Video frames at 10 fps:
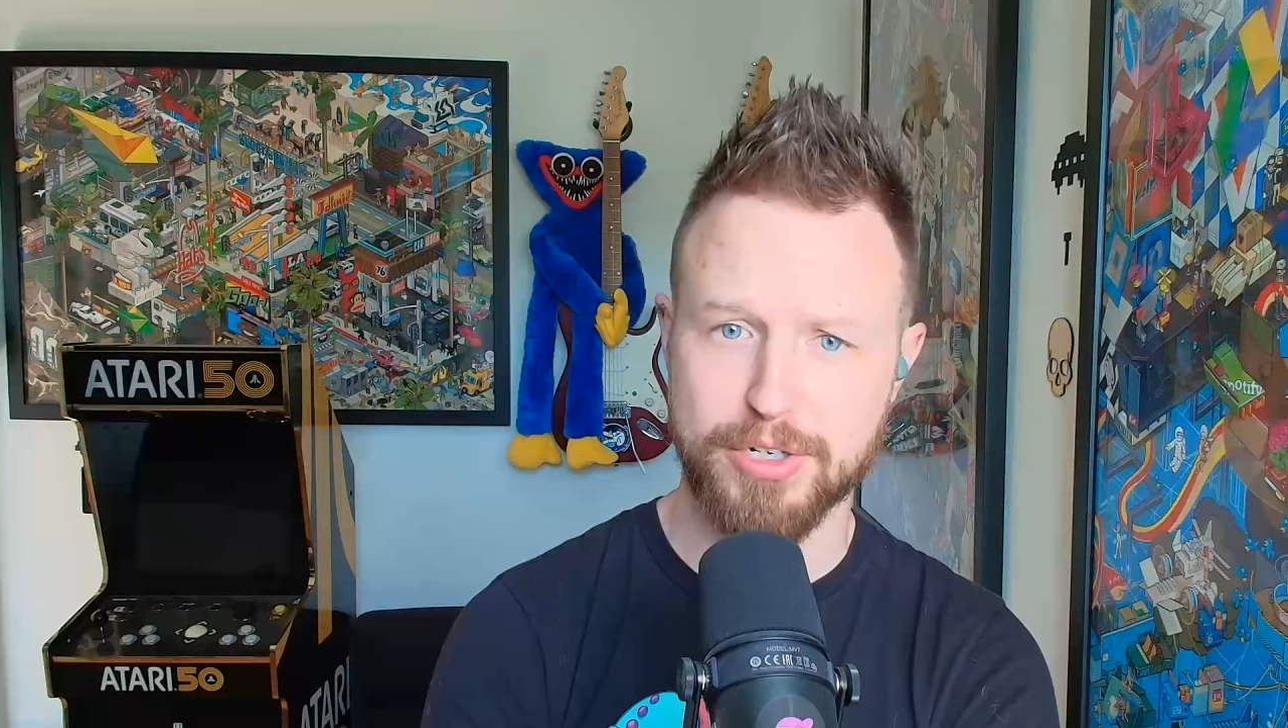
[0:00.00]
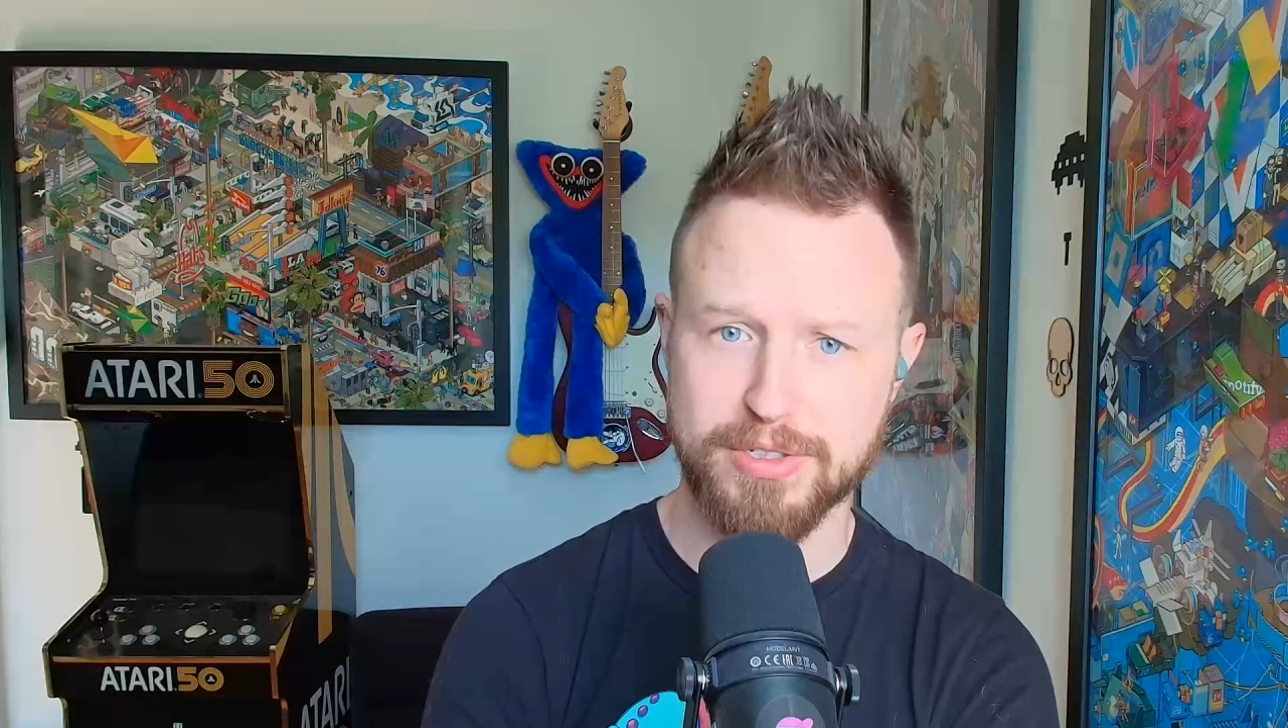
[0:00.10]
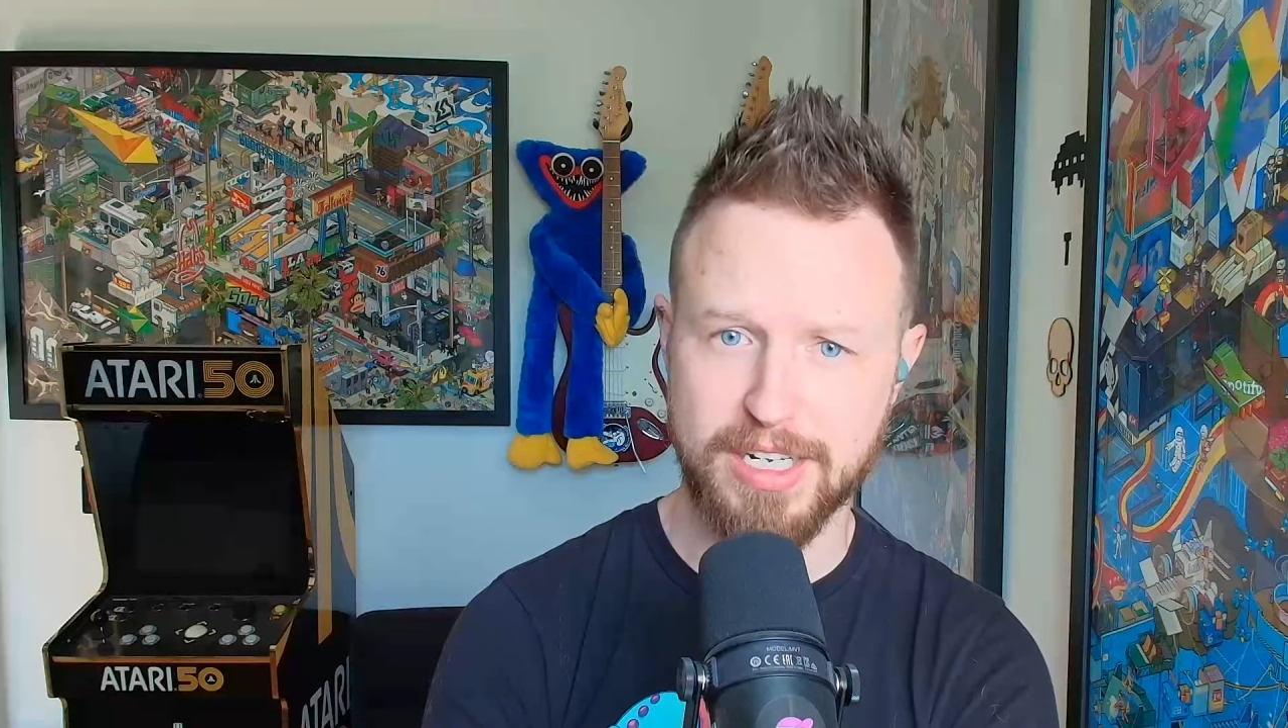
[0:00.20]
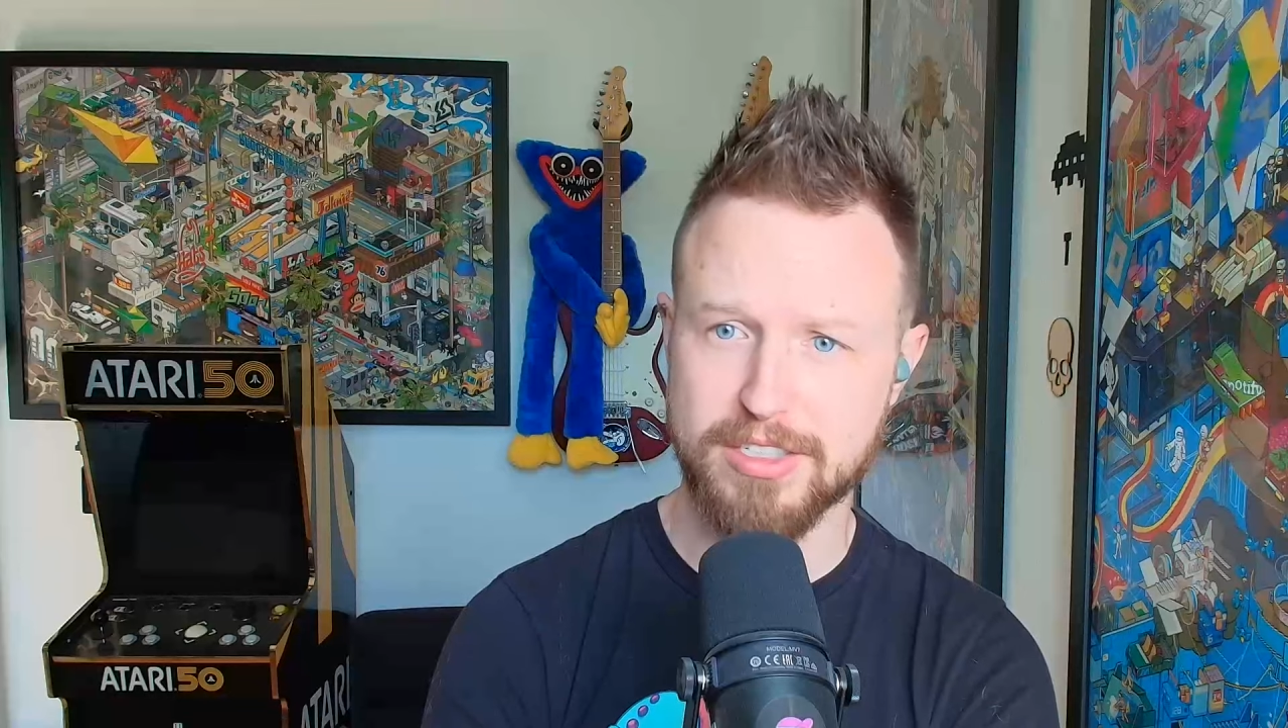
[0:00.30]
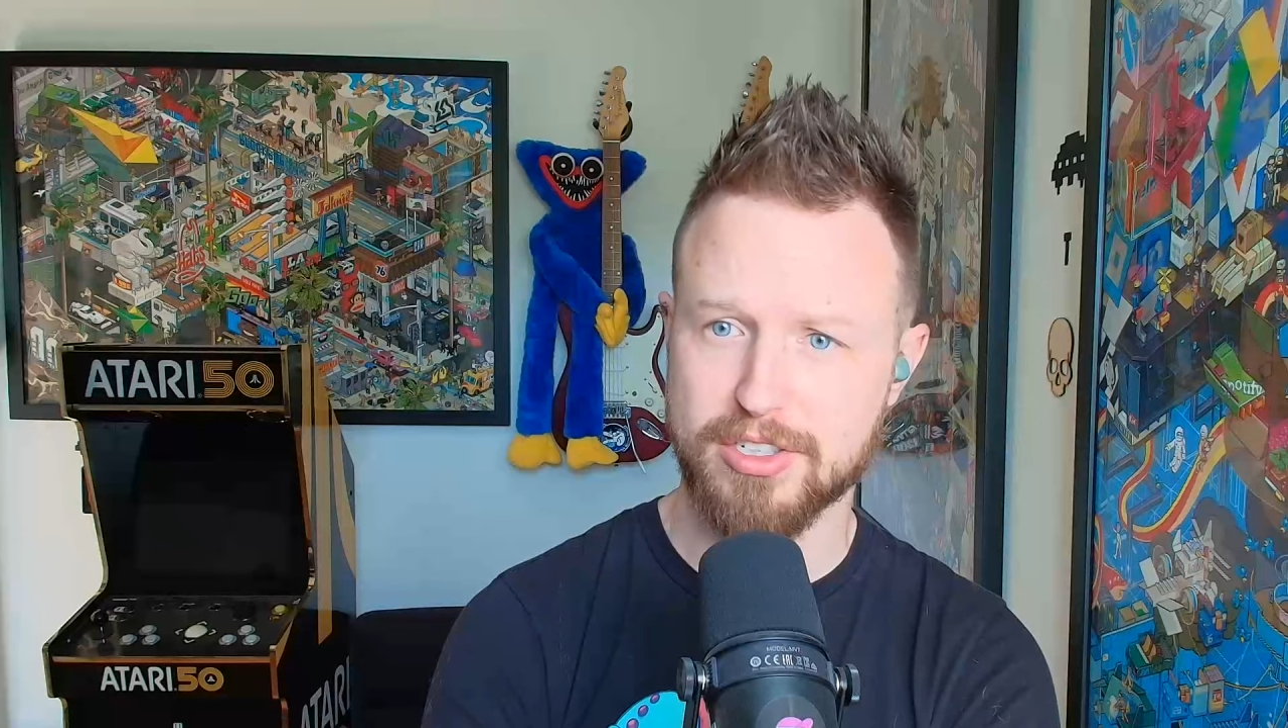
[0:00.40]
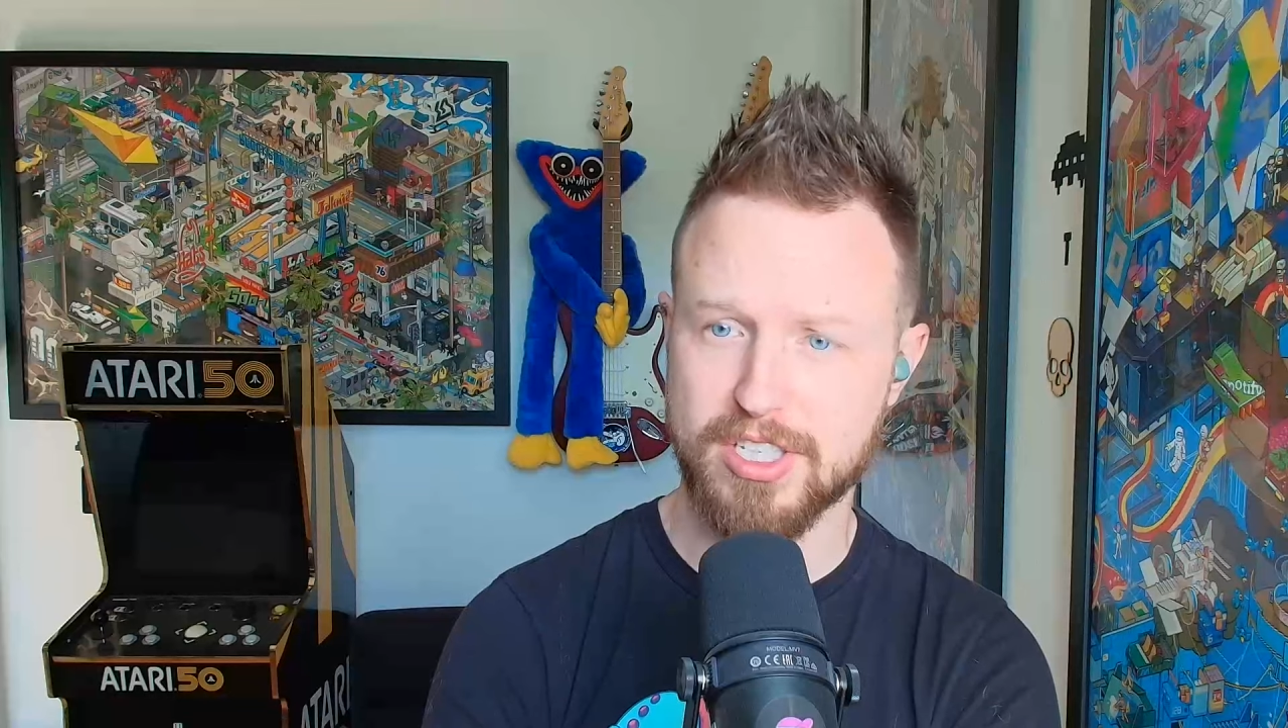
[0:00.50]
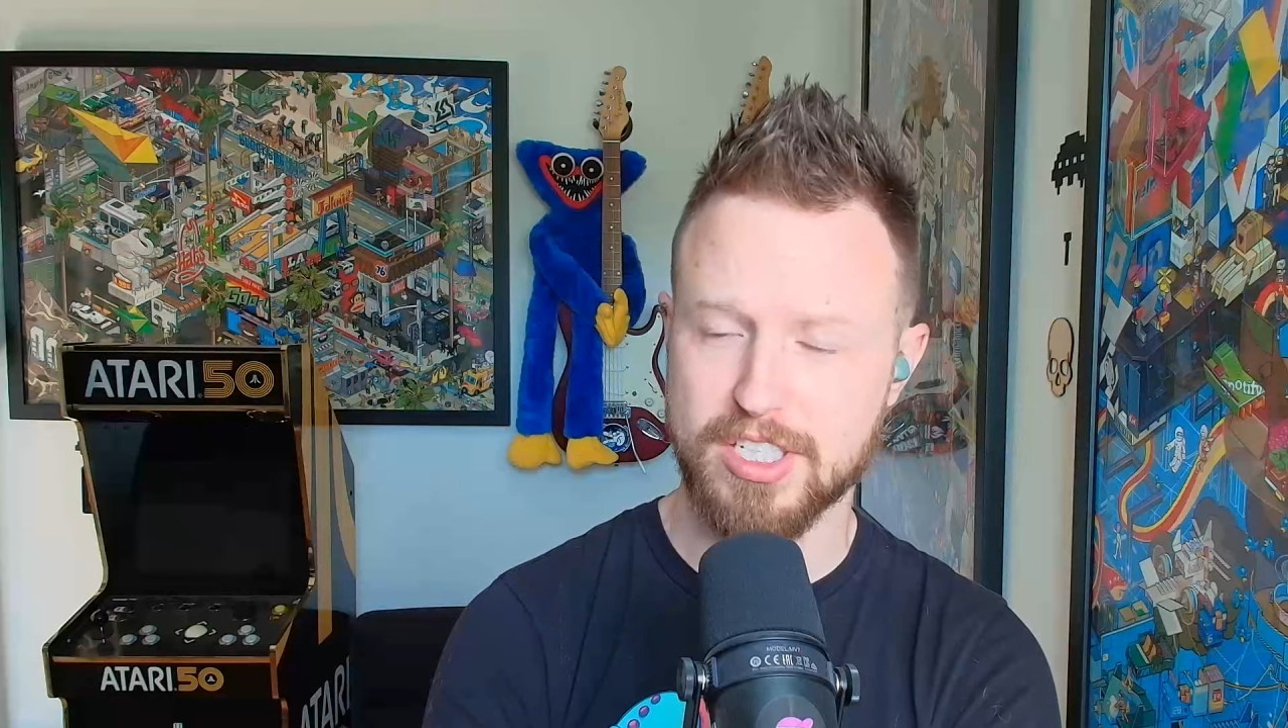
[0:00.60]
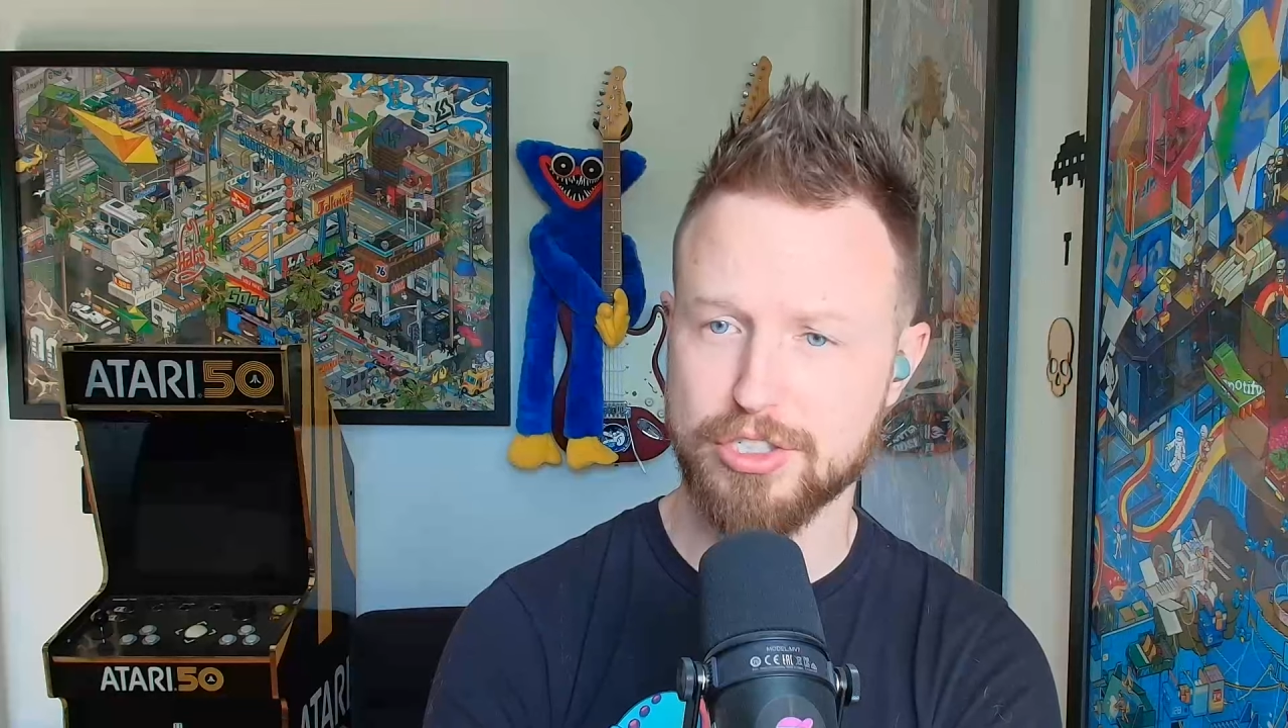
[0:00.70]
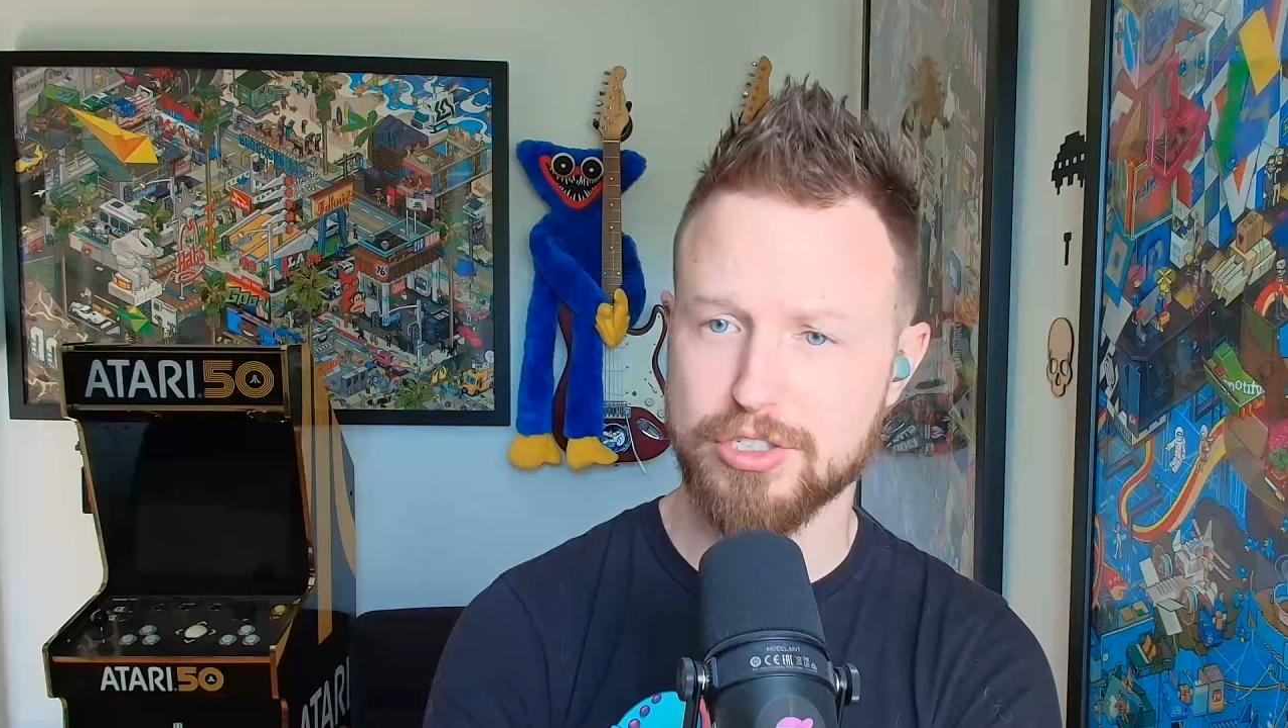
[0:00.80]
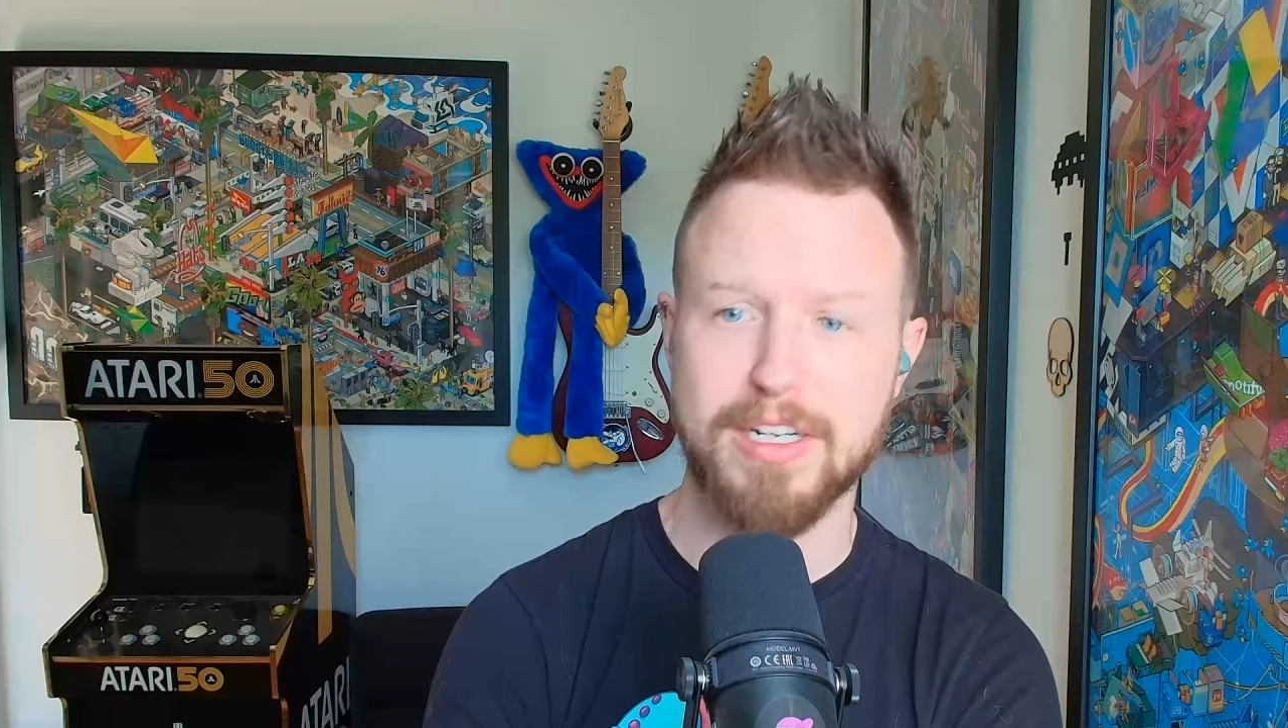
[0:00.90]
text that
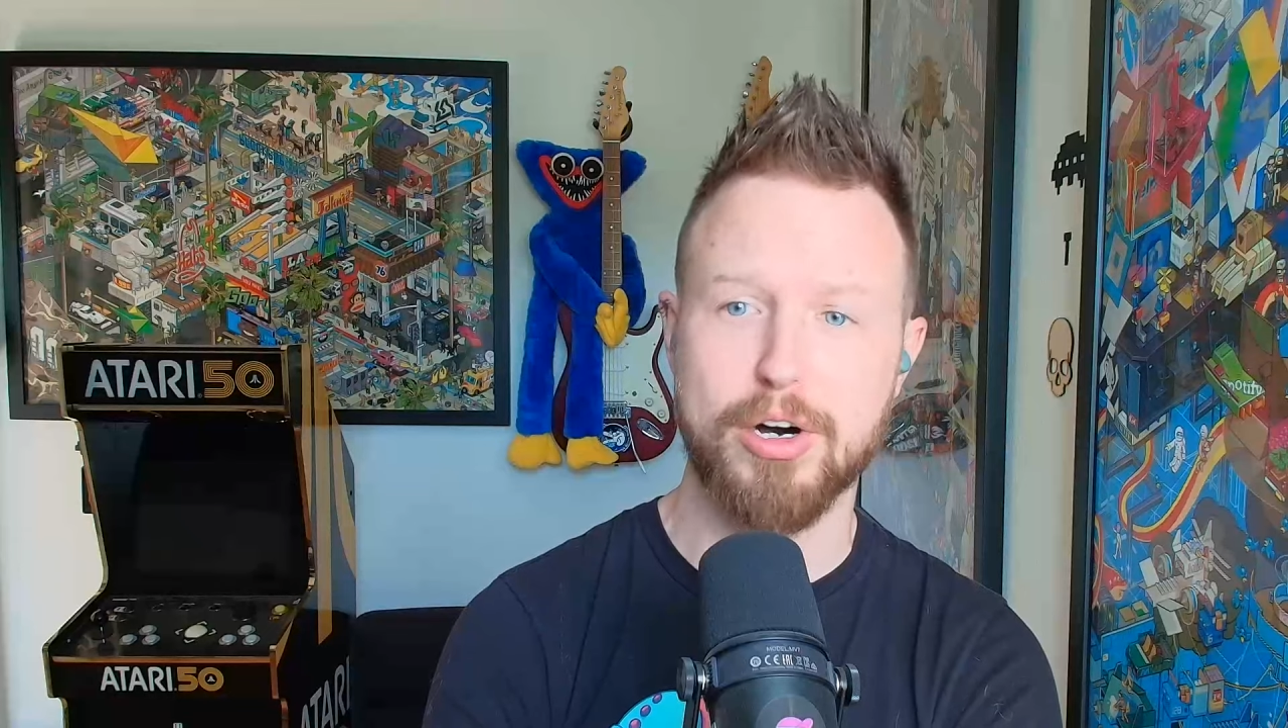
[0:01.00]
should